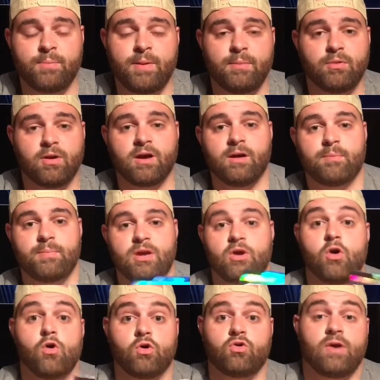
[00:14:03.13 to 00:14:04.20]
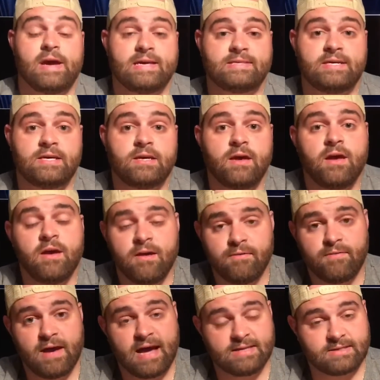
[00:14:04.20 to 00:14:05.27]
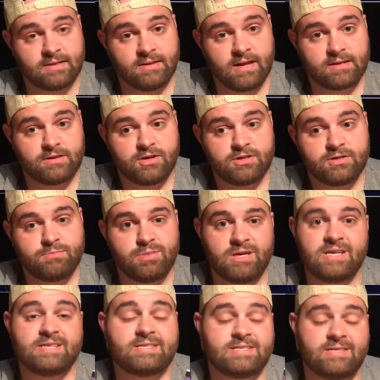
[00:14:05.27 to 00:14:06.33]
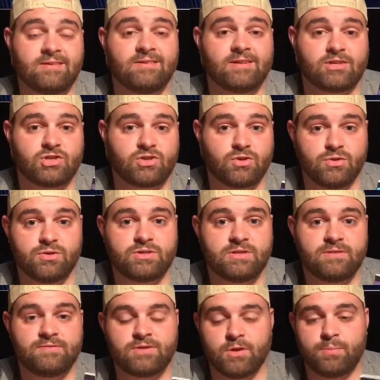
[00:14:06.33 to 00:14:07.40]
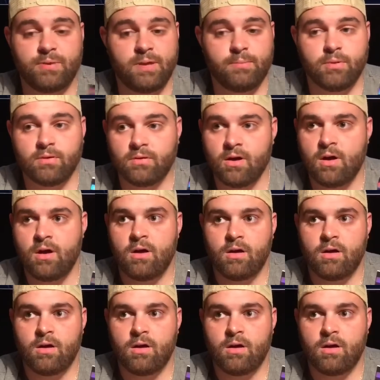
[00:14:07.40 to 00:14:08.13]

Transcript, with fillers: where people are going to be going crazy as collectors, but it is still an exclusive, so people